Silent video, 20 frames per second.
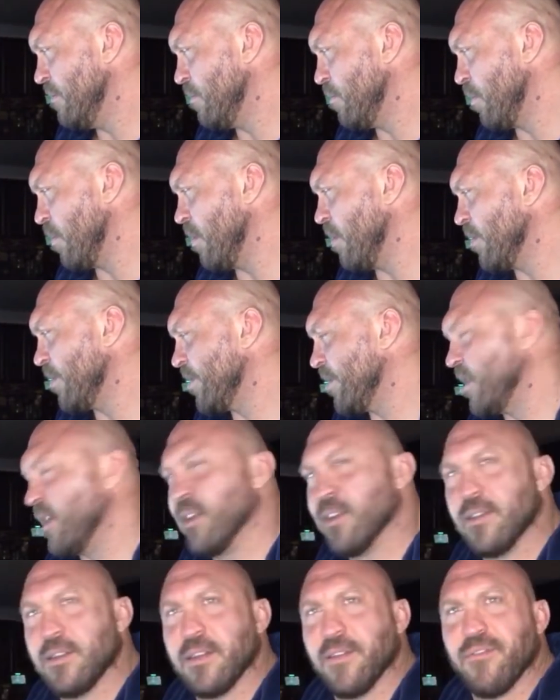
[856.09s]
We're all
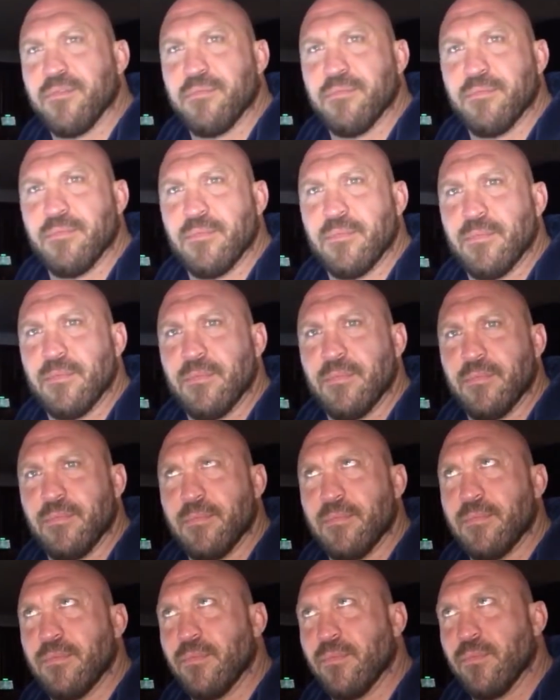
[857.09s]
sons of...
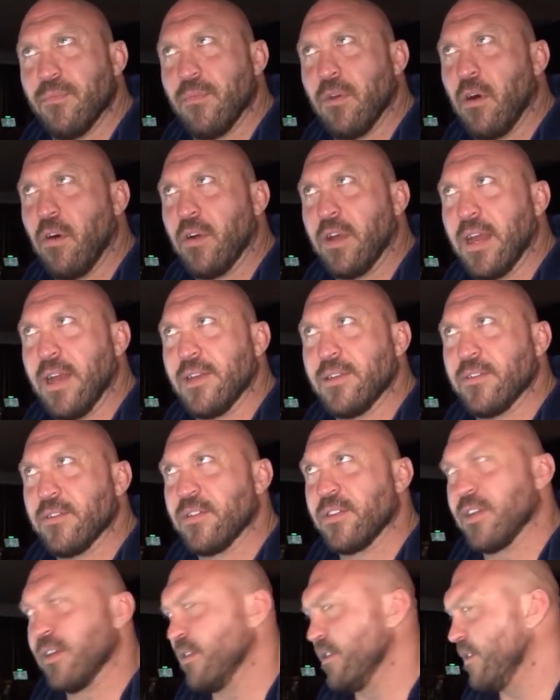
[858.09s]
All guys are
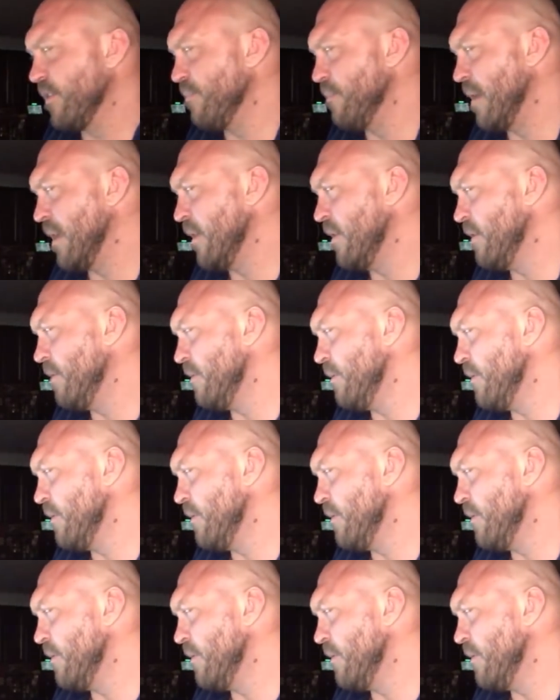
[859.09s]
sons of men.